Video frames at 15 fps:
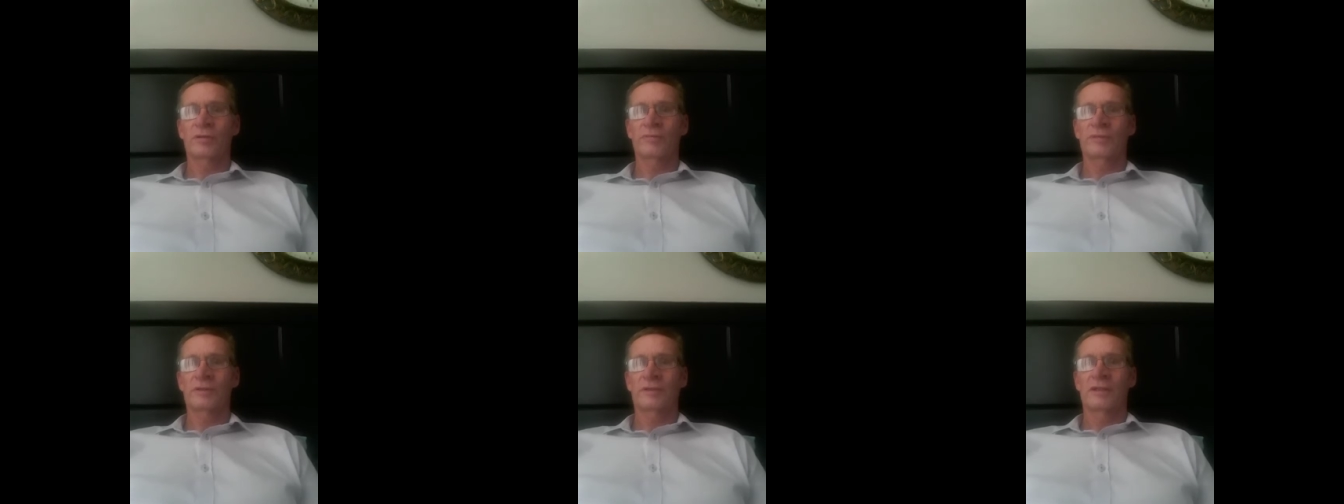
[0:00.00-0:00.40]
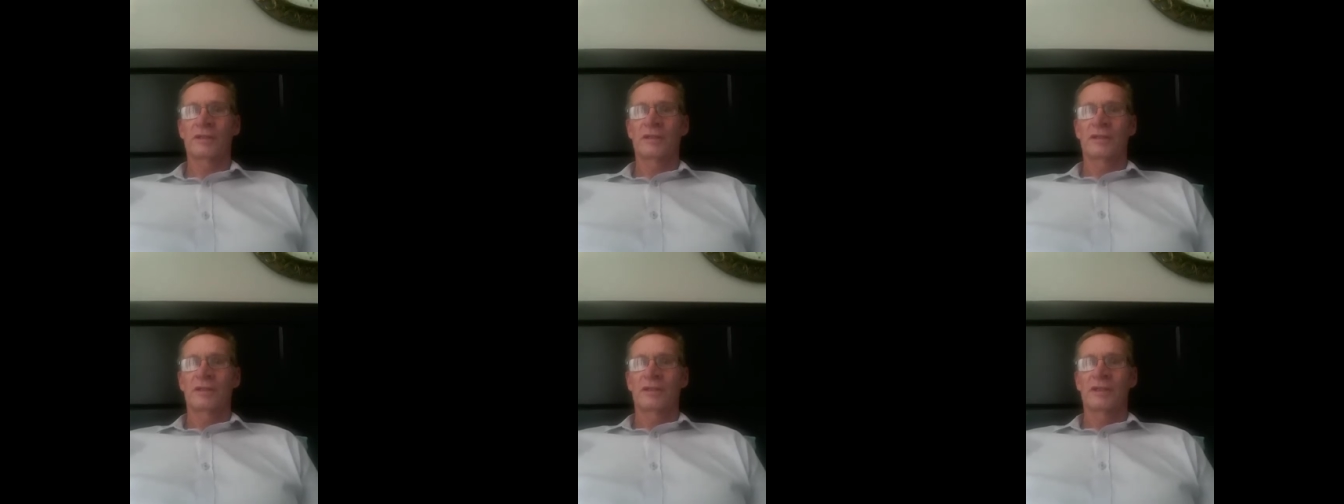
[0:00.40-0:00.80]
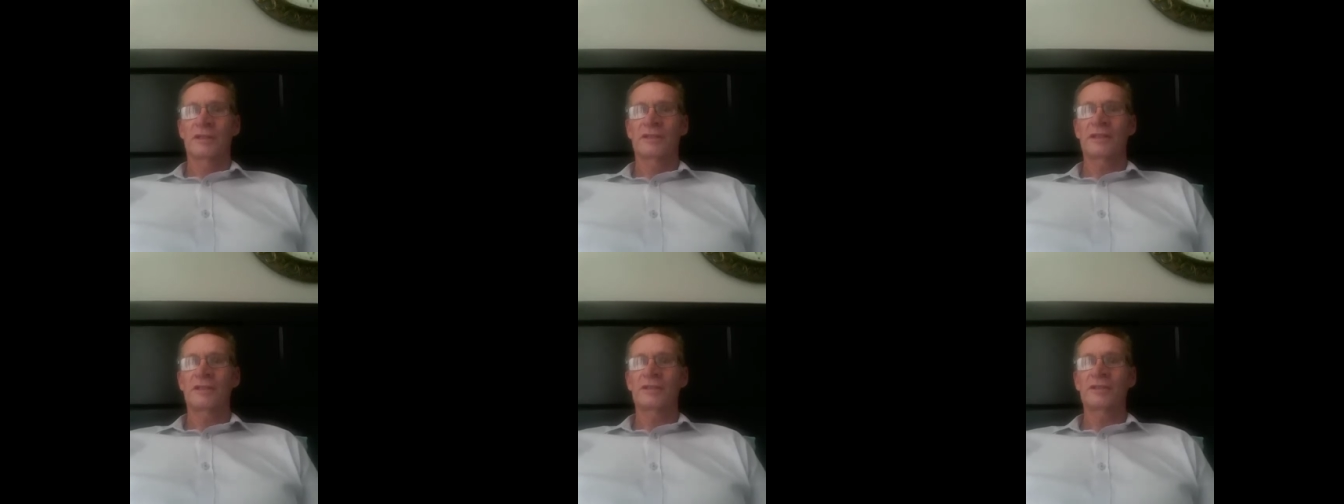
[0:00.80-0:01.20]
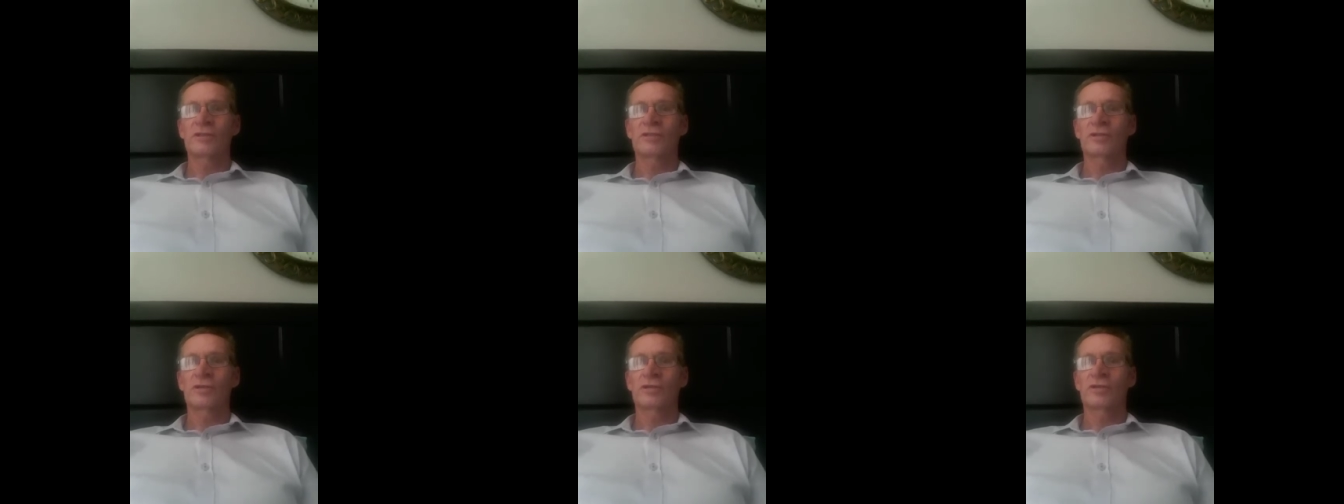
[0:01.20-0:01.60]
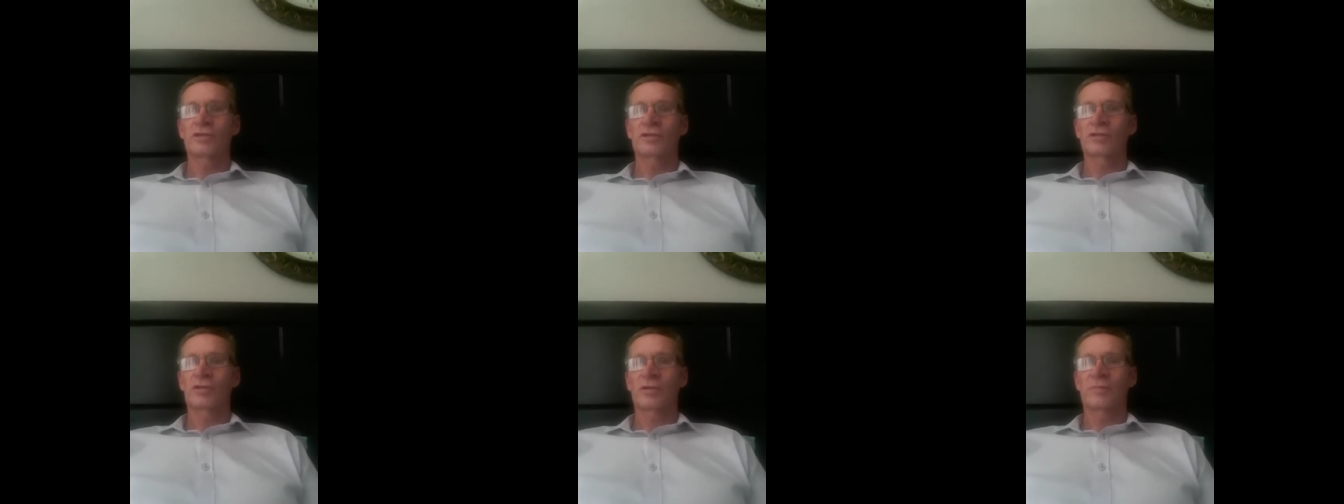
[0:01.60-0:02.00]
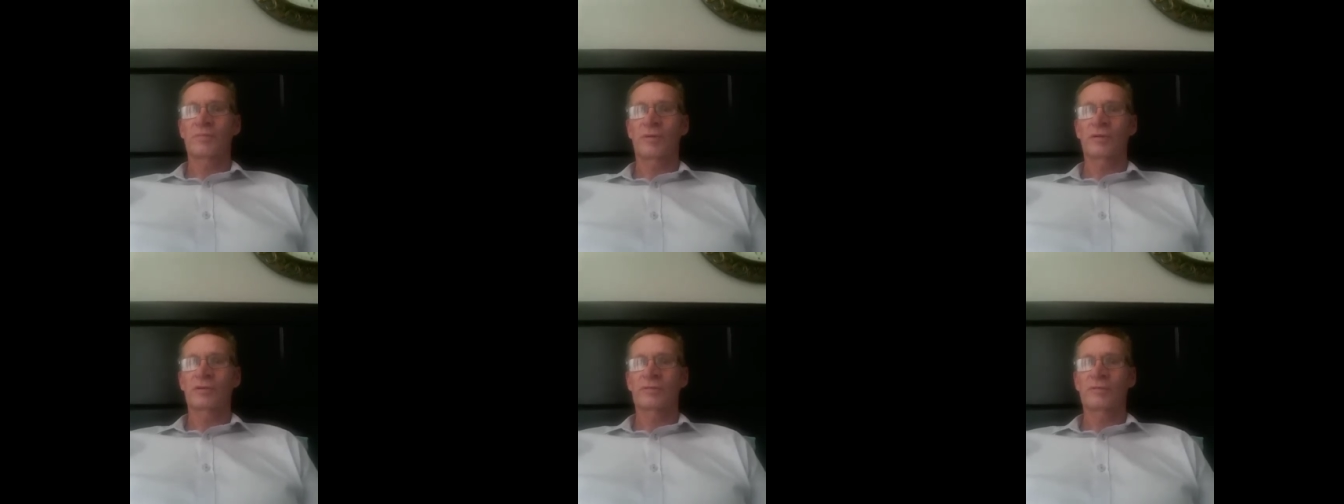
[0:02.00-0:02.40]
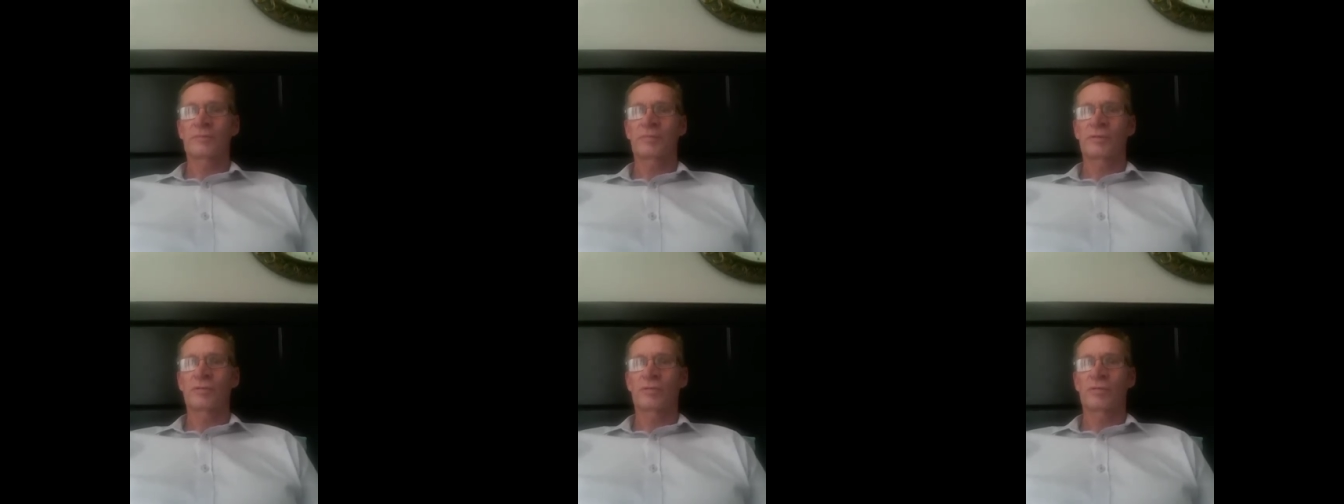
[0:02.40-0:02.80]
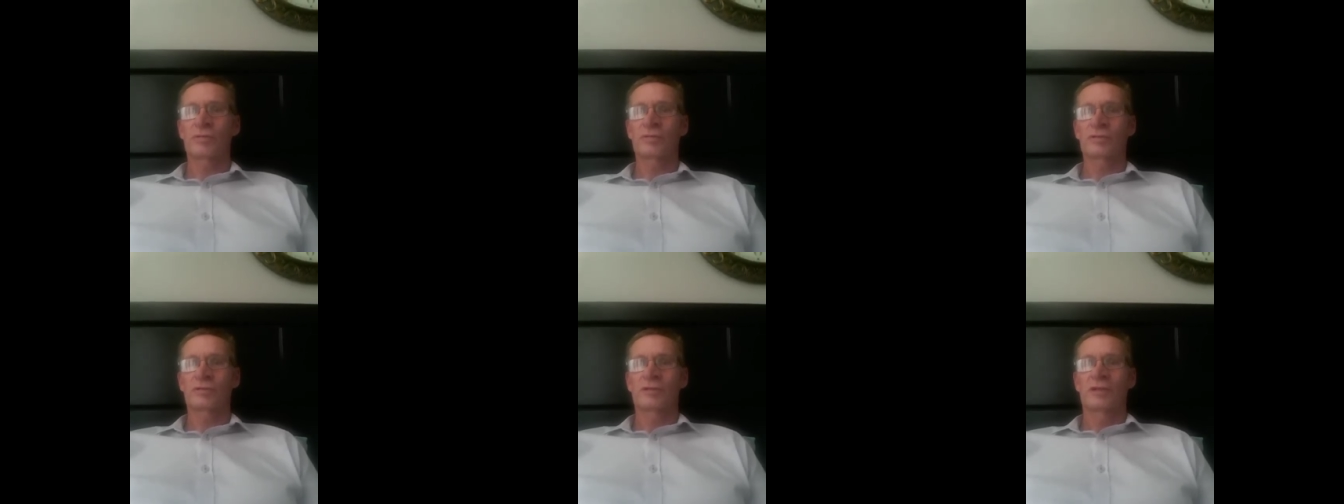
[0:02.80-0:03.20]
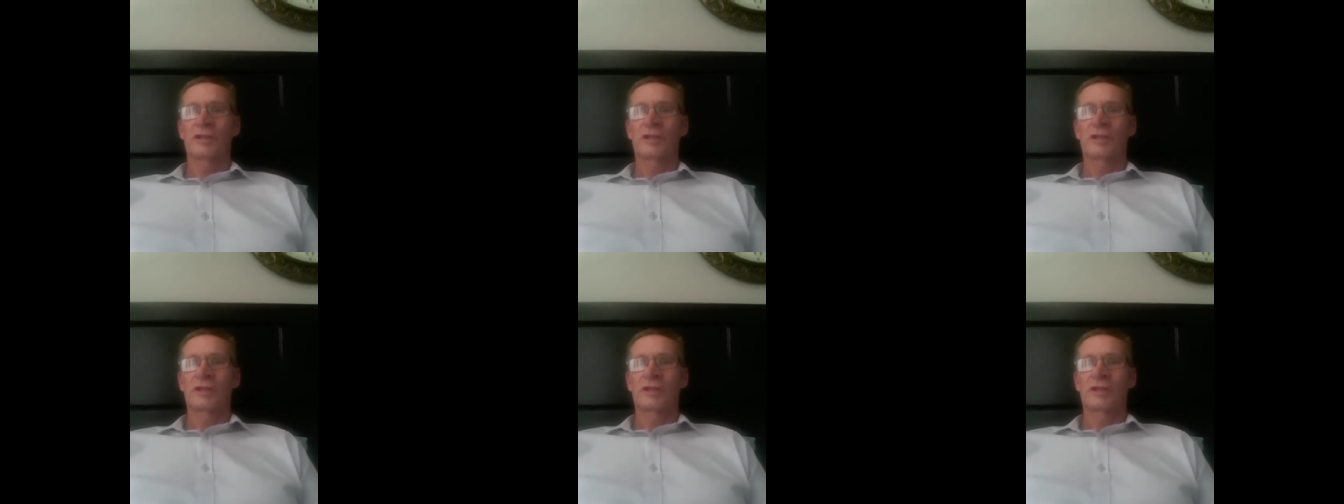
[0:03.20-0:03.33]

of it. Attending church is not part of it because